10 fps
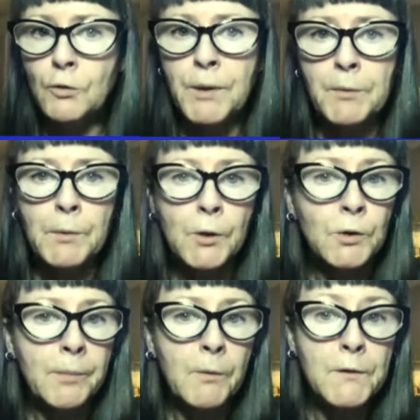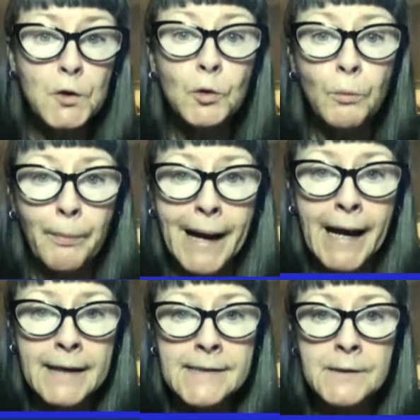people were going about with tote
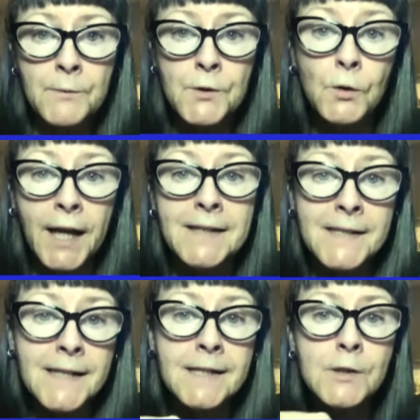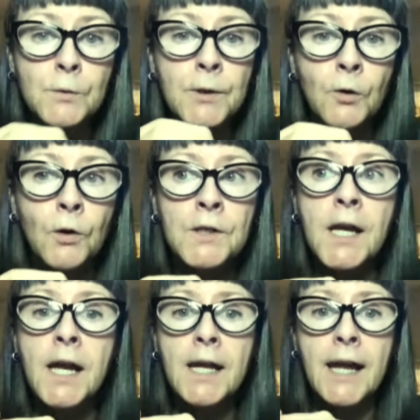bags and there was all kinds of things going
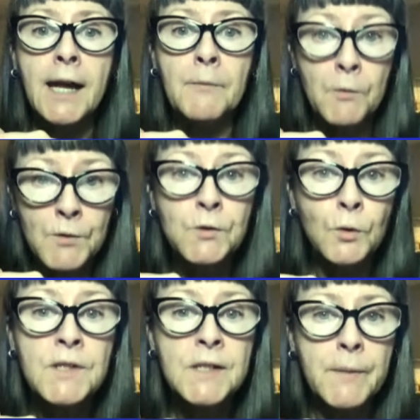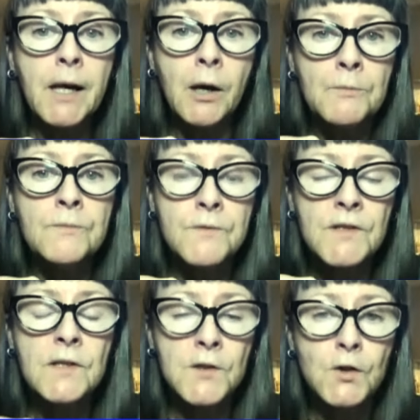on. It was going to become
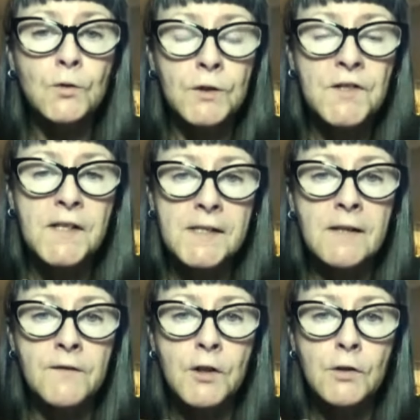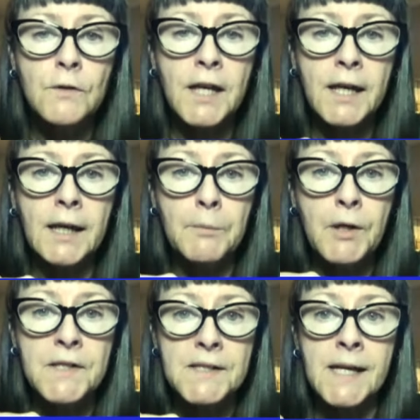the Solar City of the UK
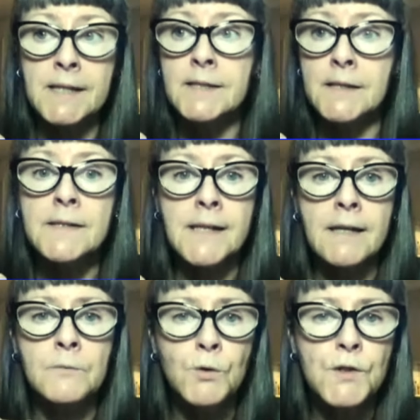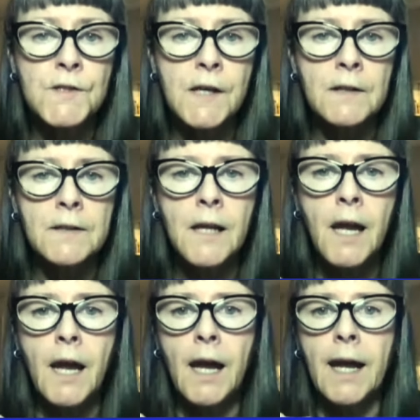because it does get the most sun.
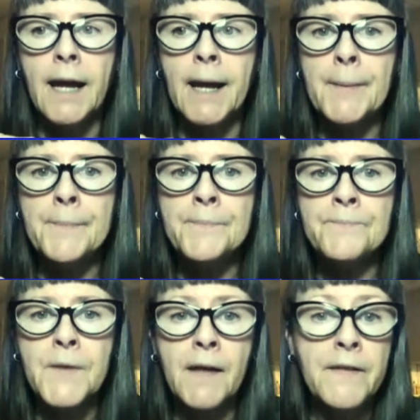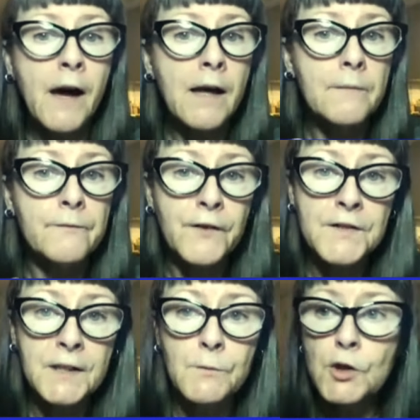And that
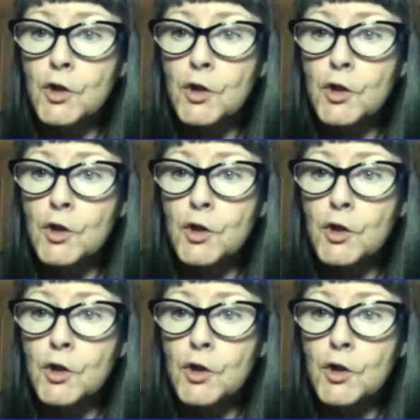funding was